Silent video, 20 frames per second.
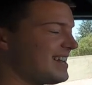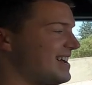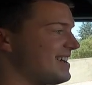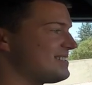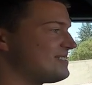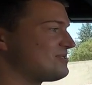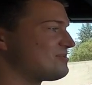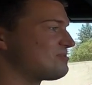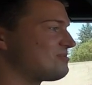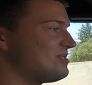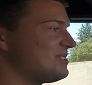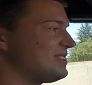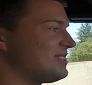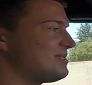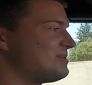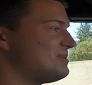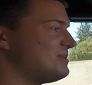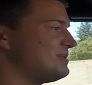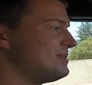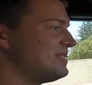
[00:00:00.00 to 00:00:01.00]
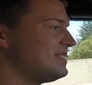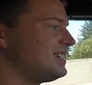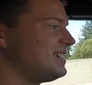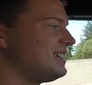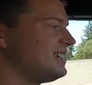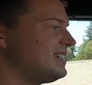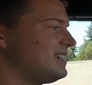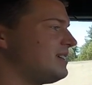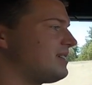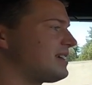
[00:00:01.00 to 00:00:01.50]
That is really cool.
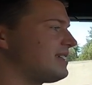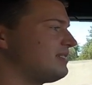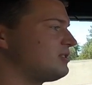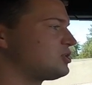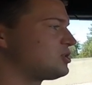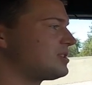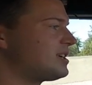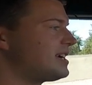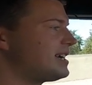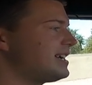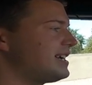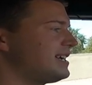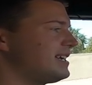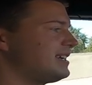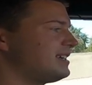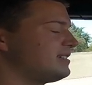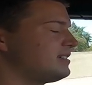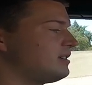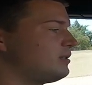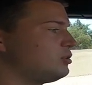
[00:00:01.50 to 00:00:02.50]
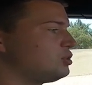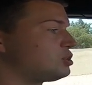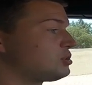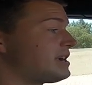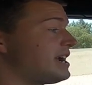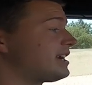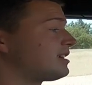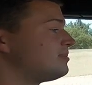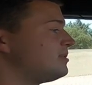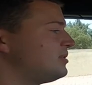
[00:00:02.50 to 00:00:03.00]
Okay, let's try, oh,
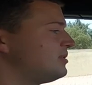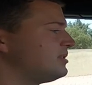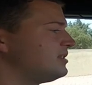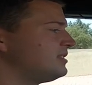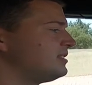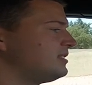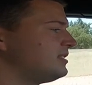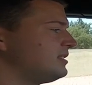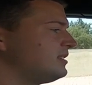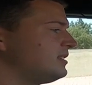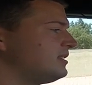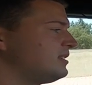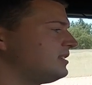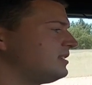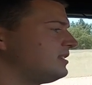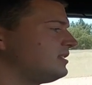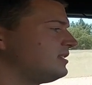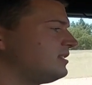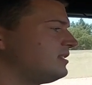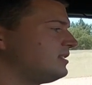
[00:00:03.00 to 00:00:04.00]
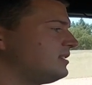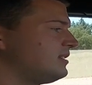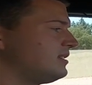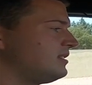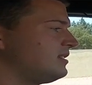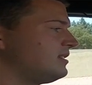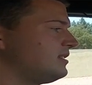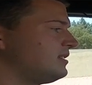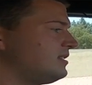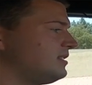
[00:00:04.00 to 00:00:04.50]
track mode. Oh,
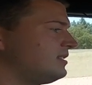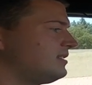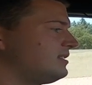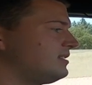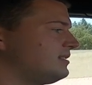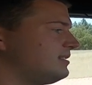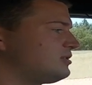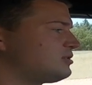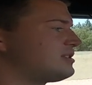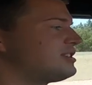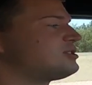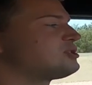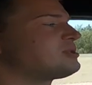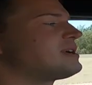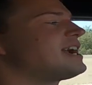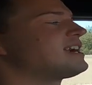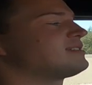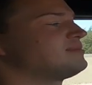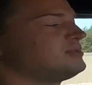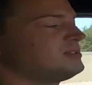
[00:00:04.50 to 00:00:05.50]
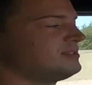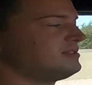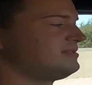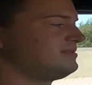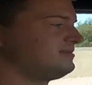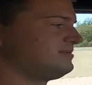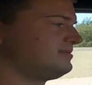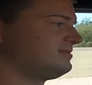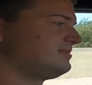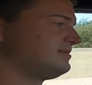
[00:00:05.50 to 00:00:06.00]
shit. Let's try track
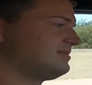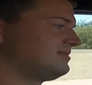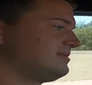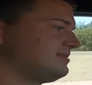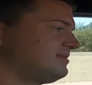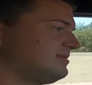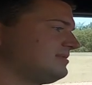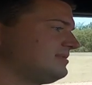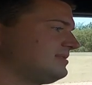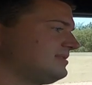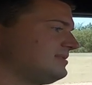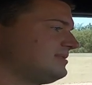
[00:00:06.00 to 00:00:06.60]
mode.